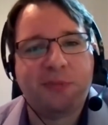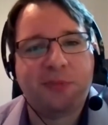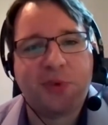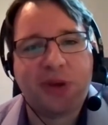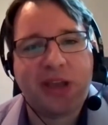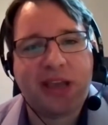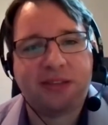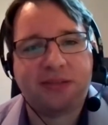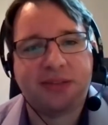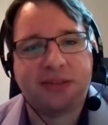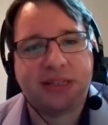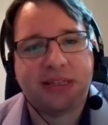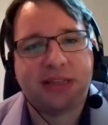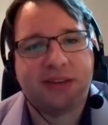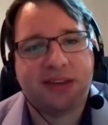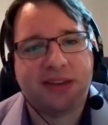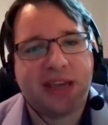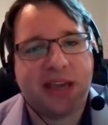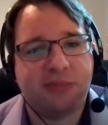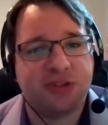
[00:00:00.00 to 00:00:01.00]
We had
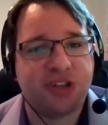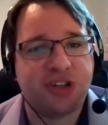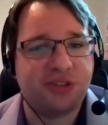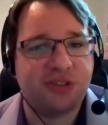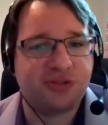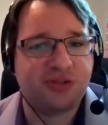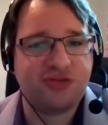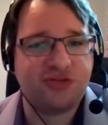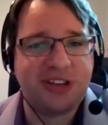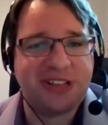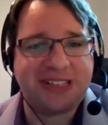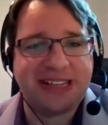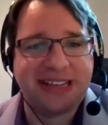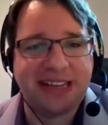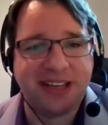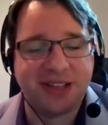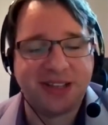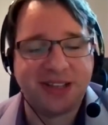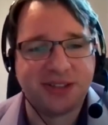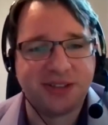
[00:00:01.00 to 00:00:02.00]
in Cambridgeshire three
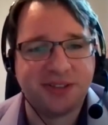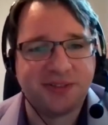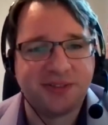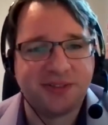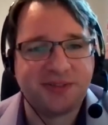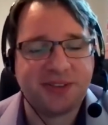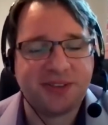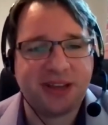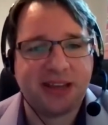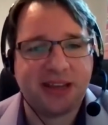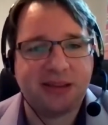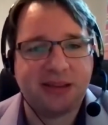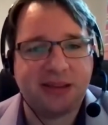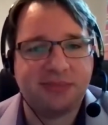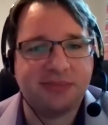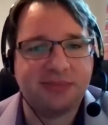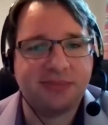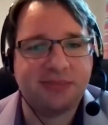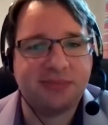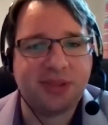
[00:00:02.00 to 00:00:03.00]
tiers of
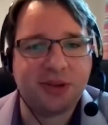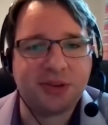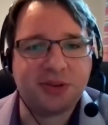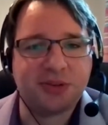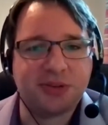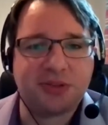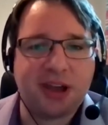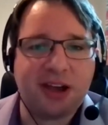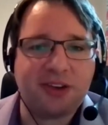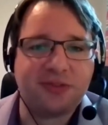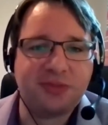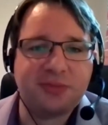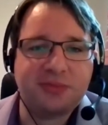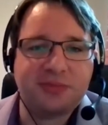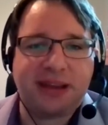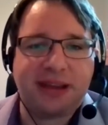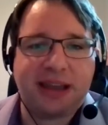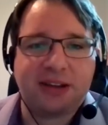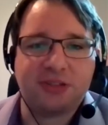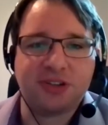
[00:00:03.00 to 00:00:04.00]
local
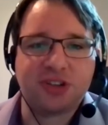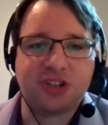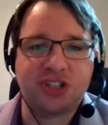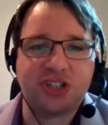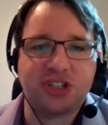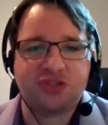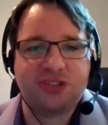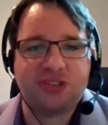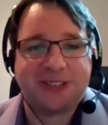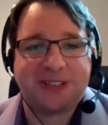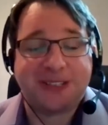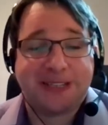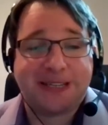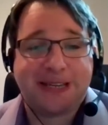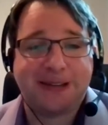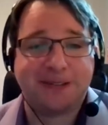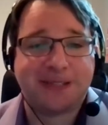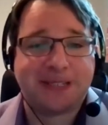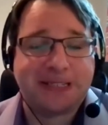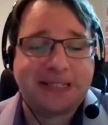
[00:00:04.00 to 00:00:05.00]
government, parish, district and
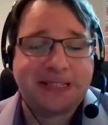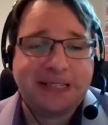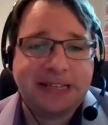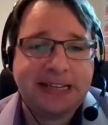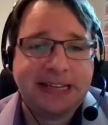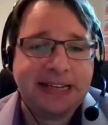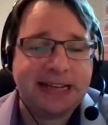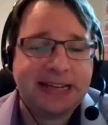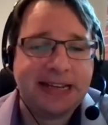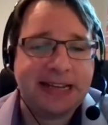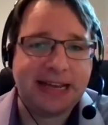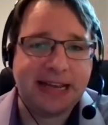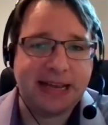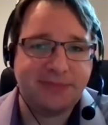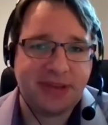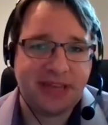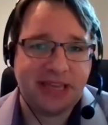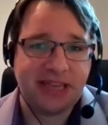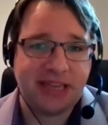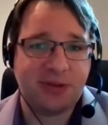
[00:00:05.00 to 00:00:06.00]
county.
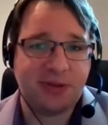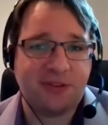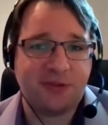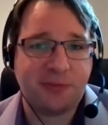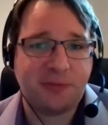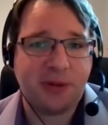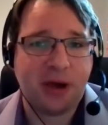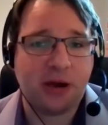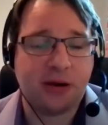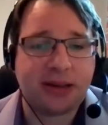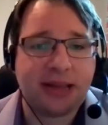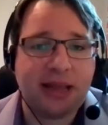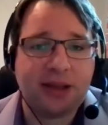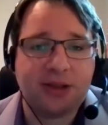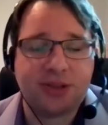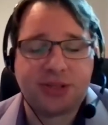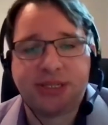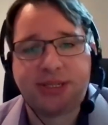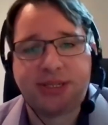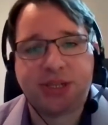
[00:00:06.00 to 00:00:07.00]
Here we have a borough
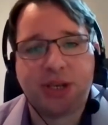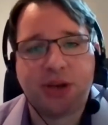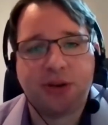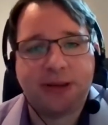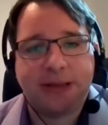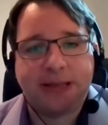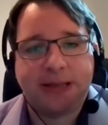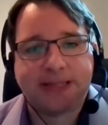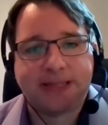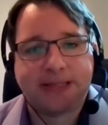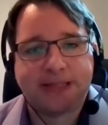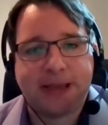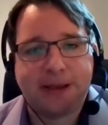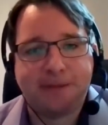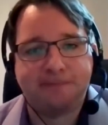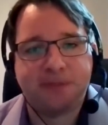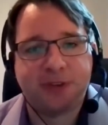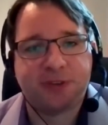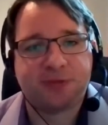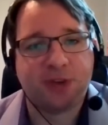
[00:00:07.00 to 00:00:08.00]
council. So it's
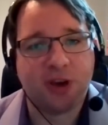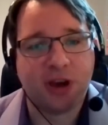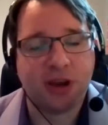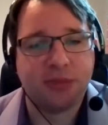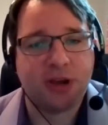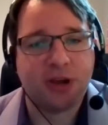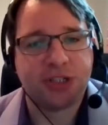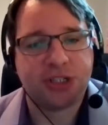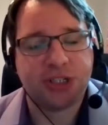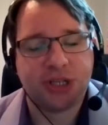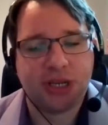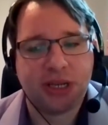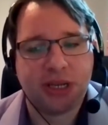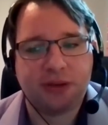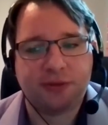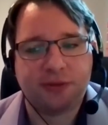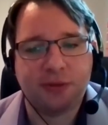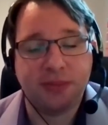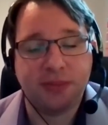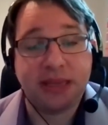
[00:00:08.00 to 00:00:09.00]
very much,
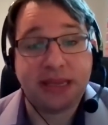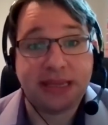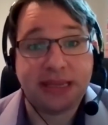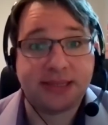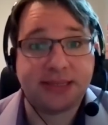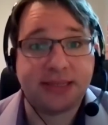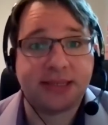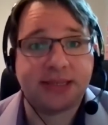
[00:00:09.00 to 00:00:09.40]
for me, it's a